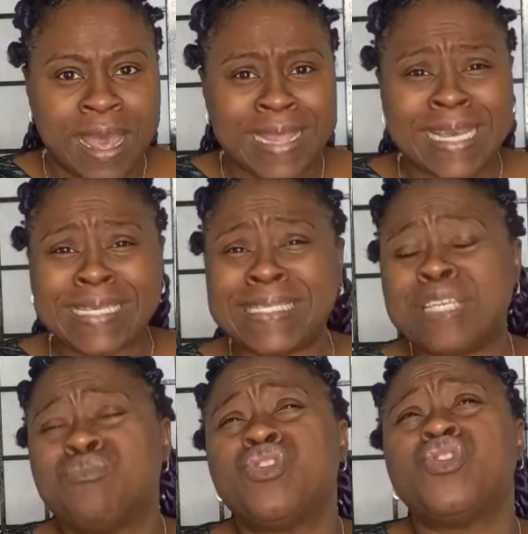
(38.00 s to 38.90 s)
They
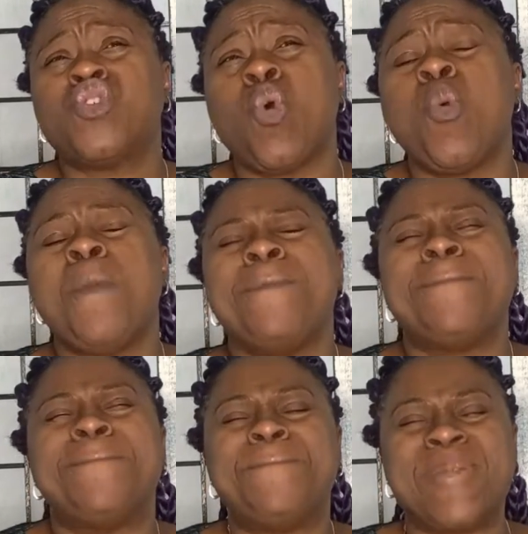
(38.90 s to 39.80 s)
seem so
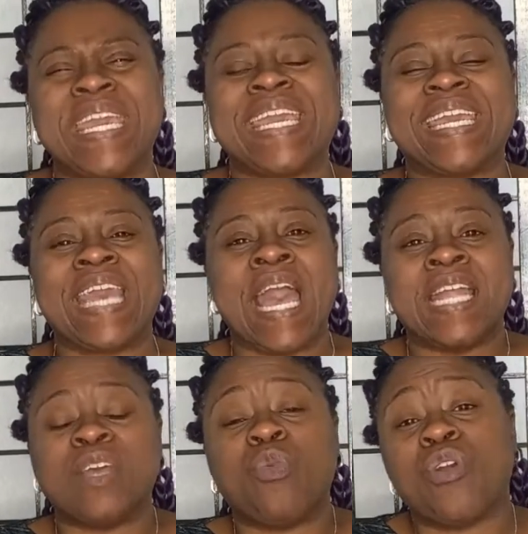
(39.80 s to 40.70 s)
big
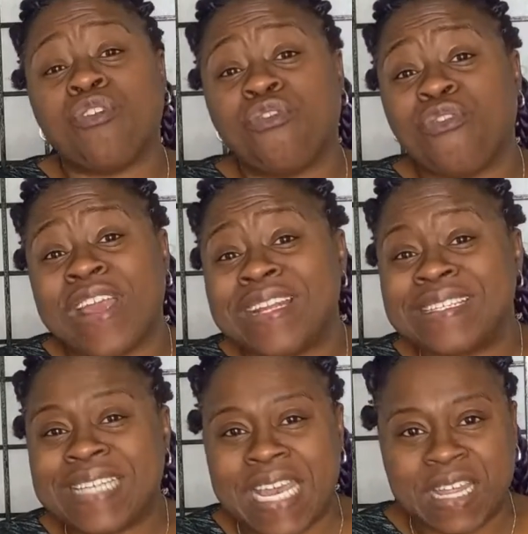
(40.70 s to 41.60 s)
that we're afraid to
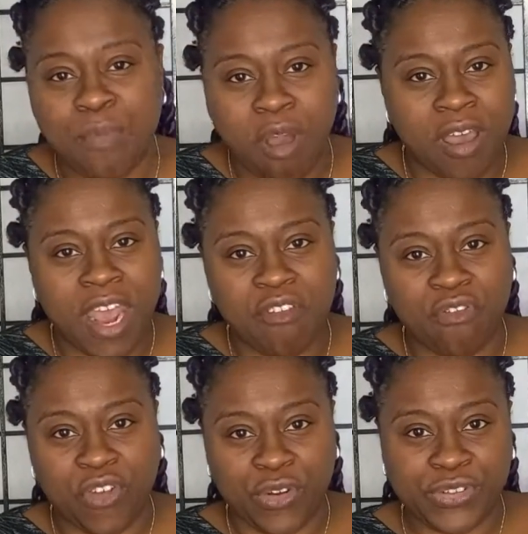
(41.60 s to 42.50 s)
take them on at
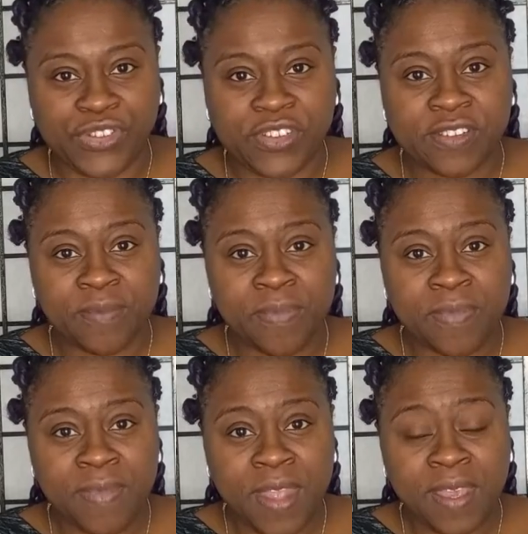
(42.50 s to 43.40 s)
first.
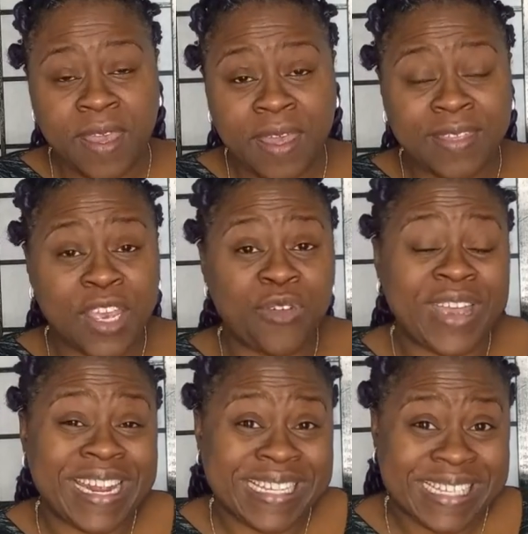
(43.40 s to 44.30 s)
They
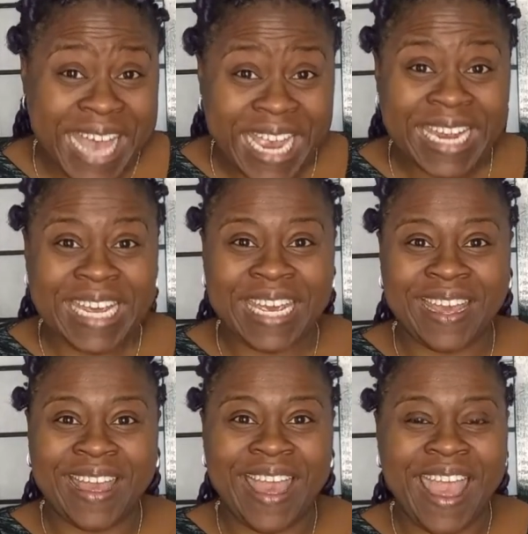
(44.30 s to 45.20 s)
create anxiety
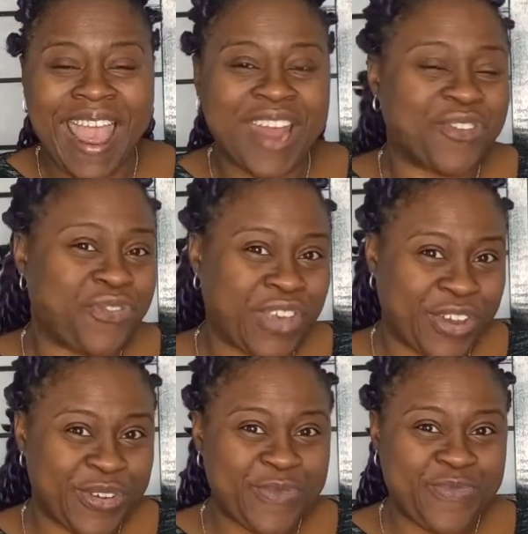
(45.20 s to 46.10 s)
and
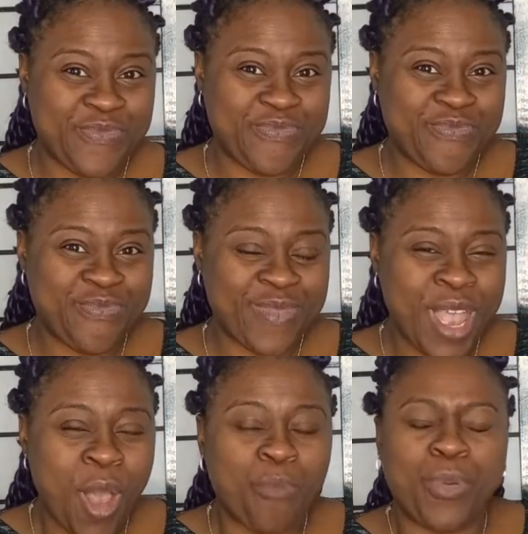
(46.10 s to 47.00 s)
fear.
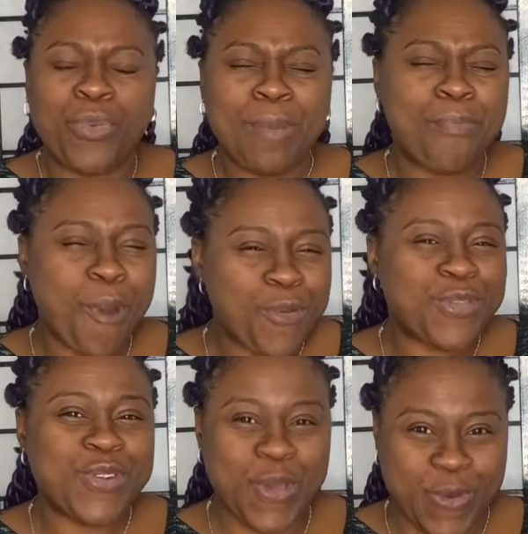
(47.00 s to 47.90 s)
But we both
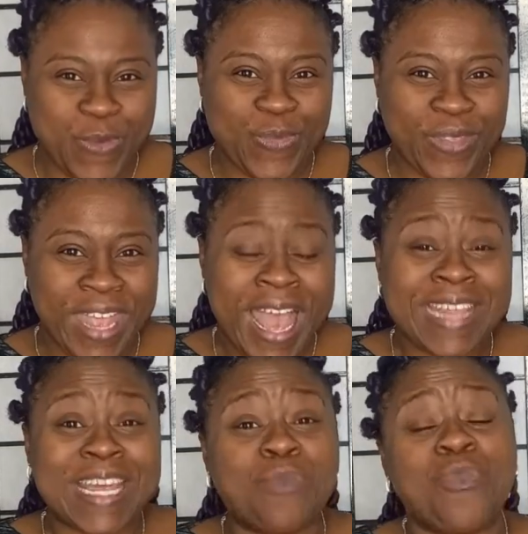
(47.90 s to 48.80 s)
know
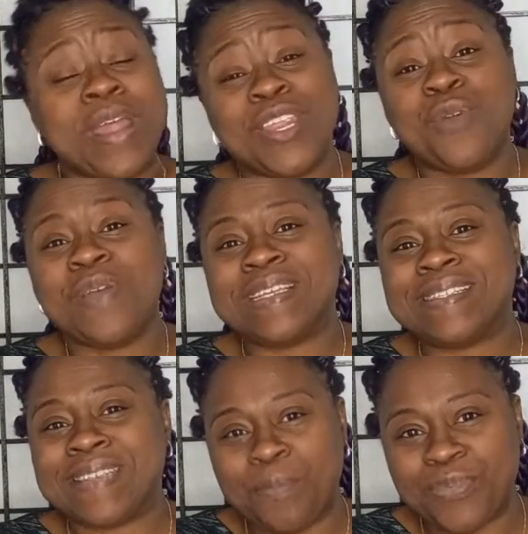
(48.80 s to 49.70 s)
that when you
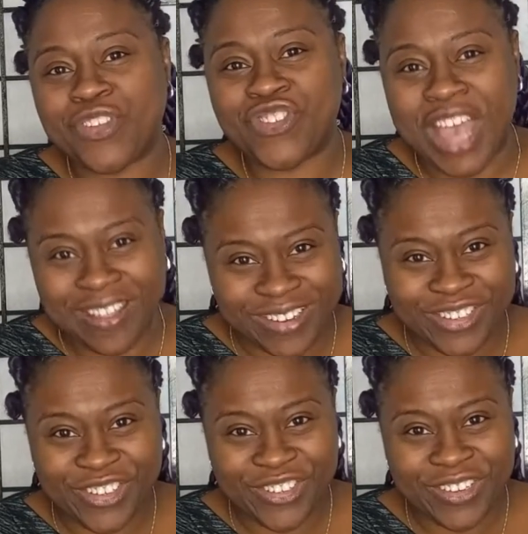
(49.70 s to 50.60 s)
accept the
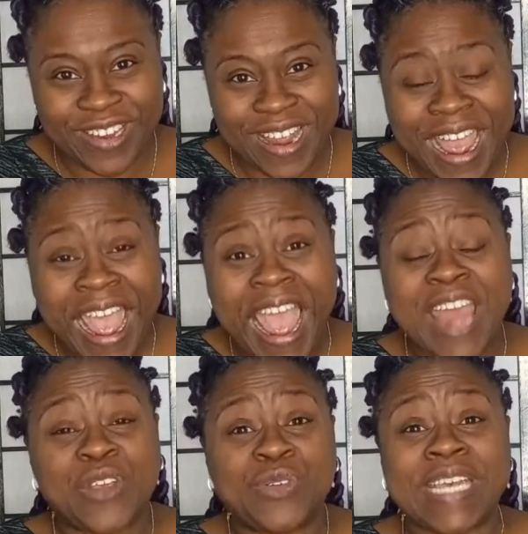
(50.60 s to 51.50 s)
challenge
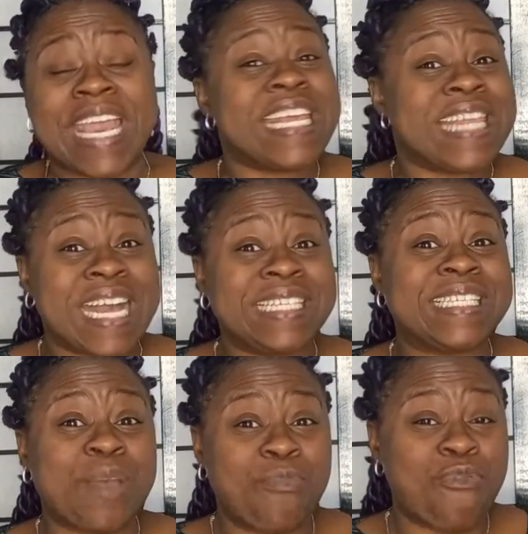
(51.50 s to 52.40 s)
and you take that
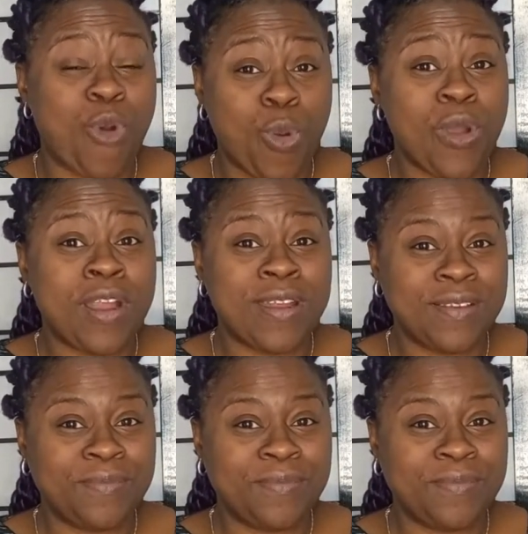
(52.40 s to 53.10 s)
step forward,